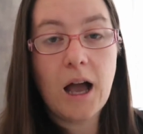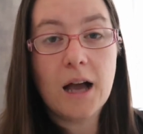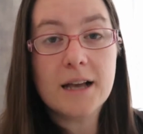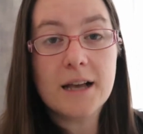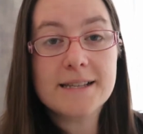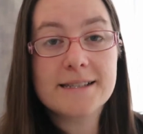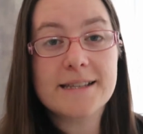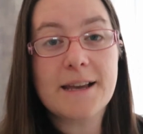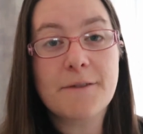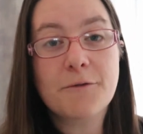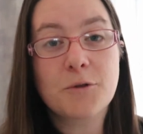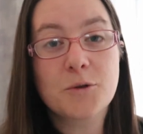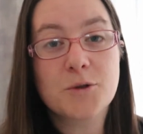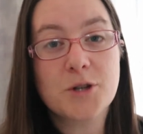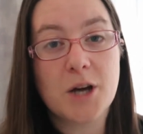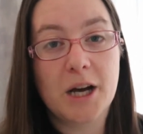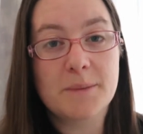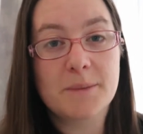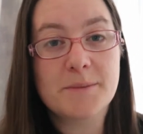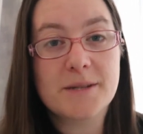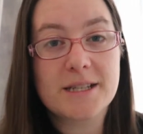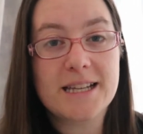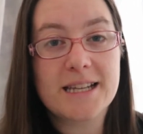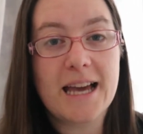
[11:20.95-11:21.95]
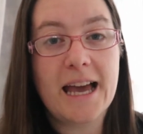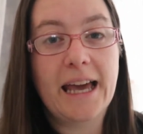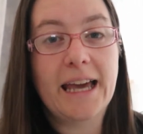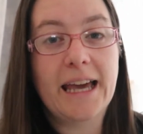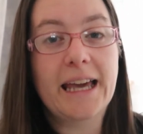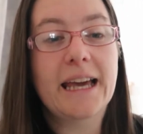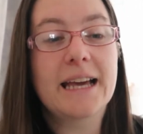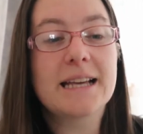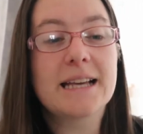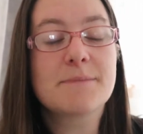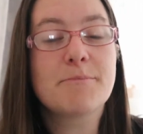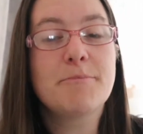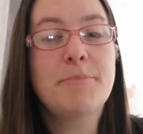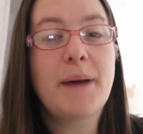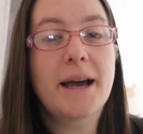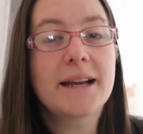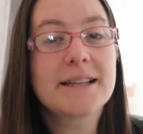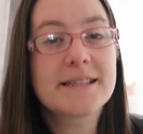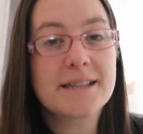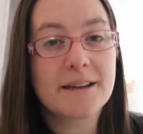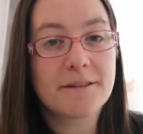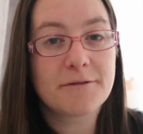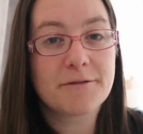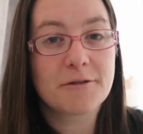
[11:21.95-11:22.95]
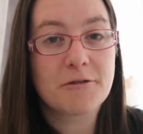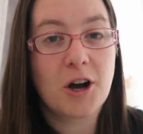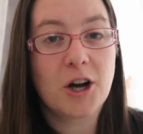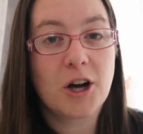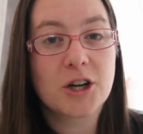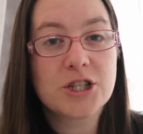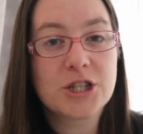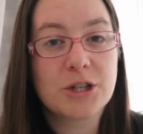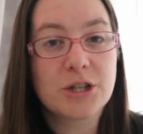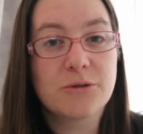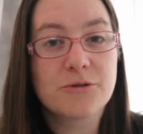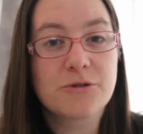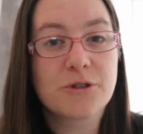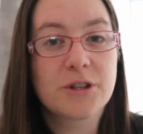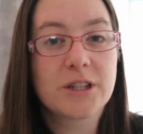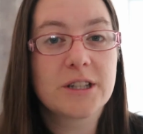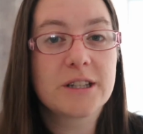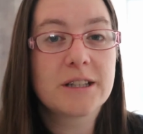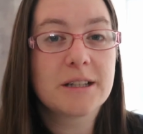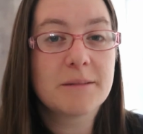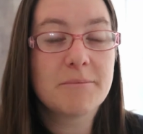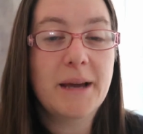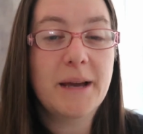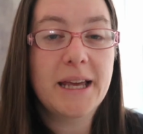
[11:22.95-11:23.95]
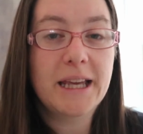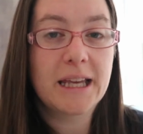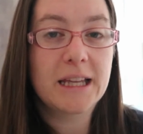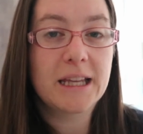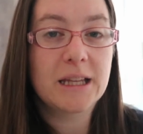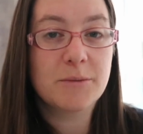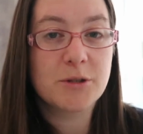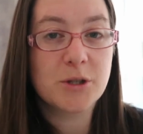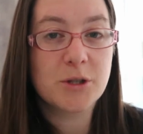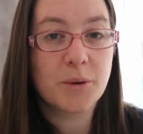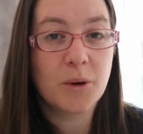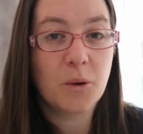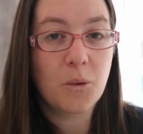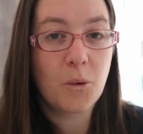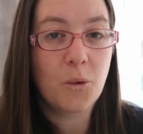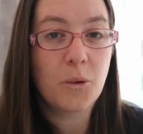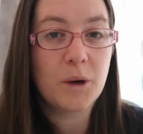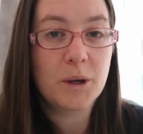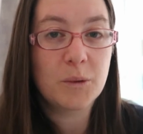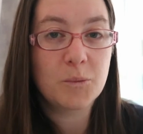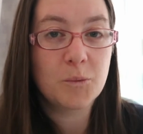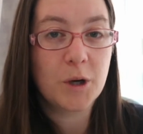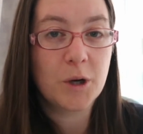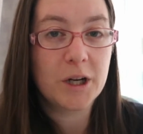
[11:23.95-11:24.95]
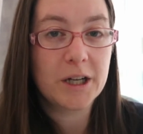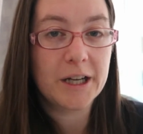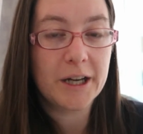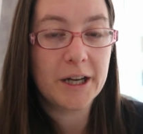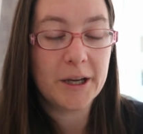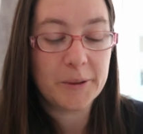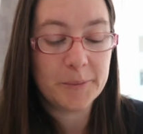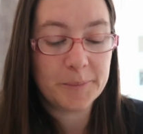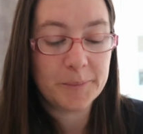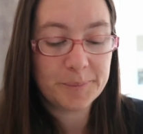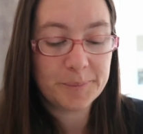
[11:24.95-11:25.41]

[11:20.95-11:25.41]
several times a day is better for our children than making them do it all in one go.